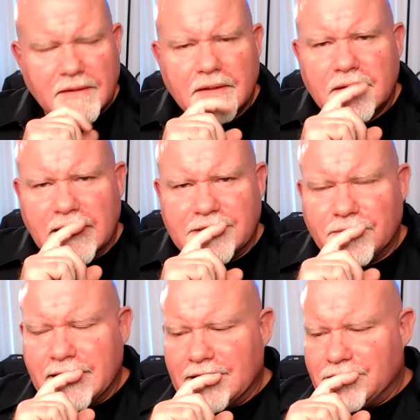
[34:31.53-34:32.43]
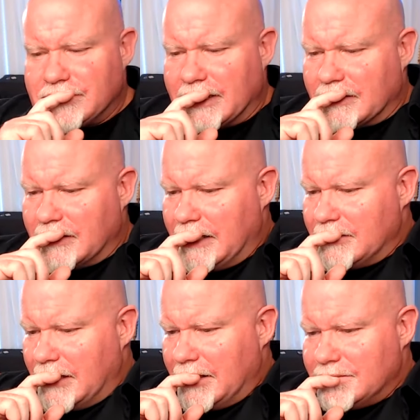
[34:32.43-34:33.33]
That's really interesting.
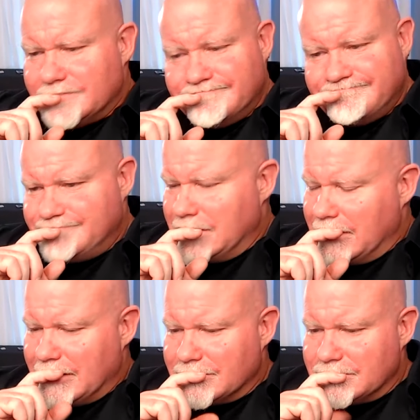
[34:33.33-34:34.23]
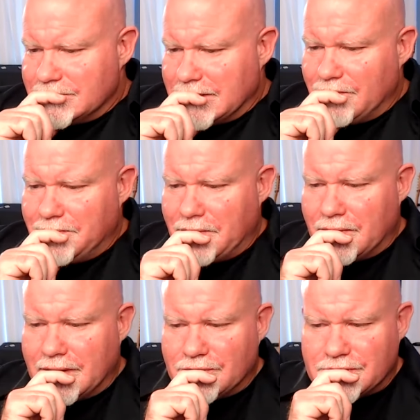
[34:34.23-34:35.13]
Yeah, that would be
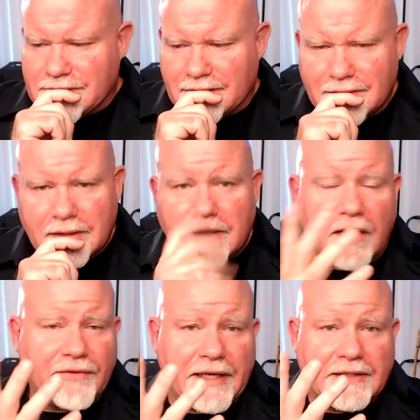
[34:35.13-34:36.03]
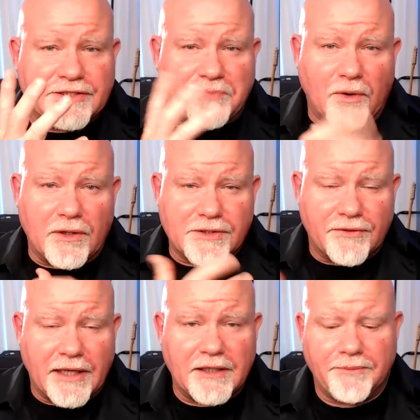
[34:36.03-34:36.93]
really interesting. Are they into sports? Are
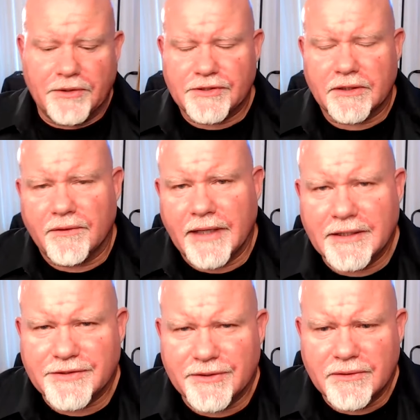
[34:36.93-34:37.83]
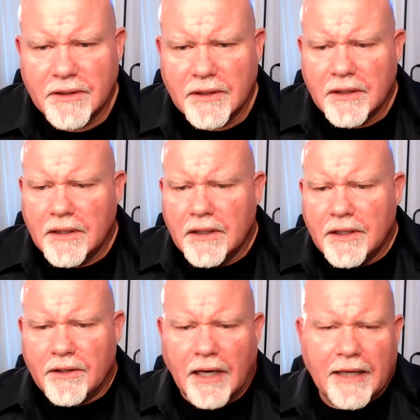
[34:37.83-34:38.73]
they into music? Are they into,
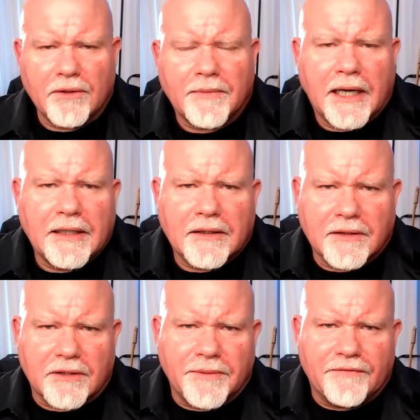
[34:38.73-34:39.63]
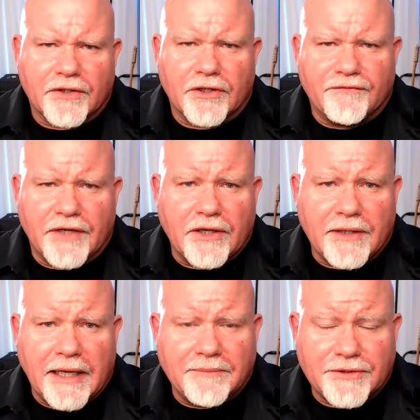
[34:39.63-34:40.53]
I don't mind a little bit of a good video
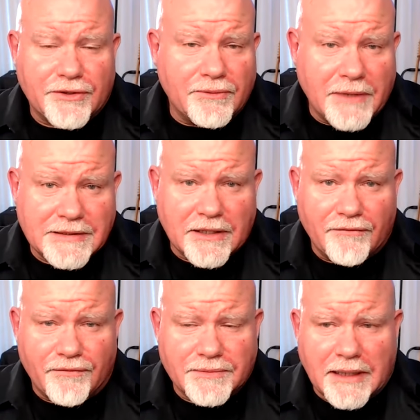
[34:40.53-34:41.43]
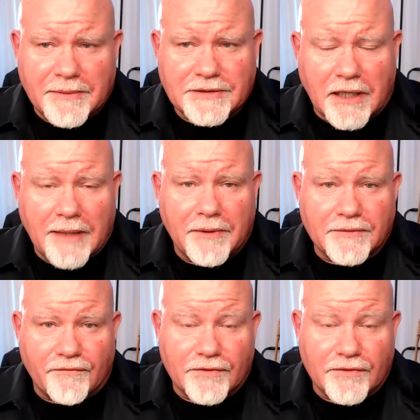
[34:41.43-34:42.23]
game too, myself, from time to time.